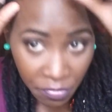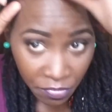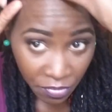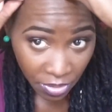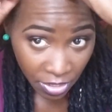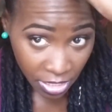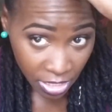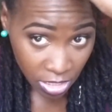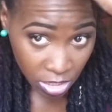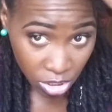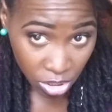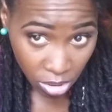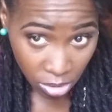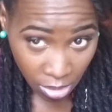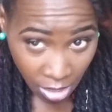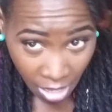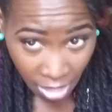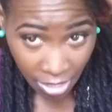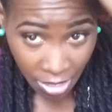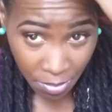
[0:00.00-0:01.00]
For
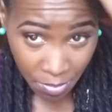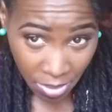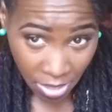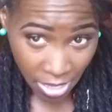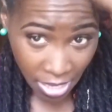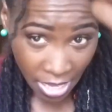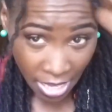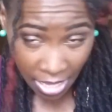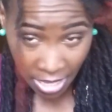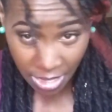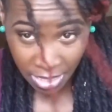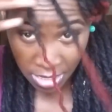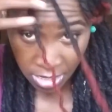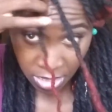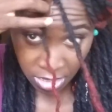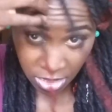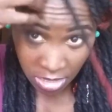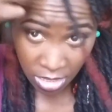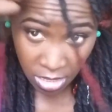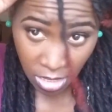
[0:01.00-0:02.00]
each lock in my hand,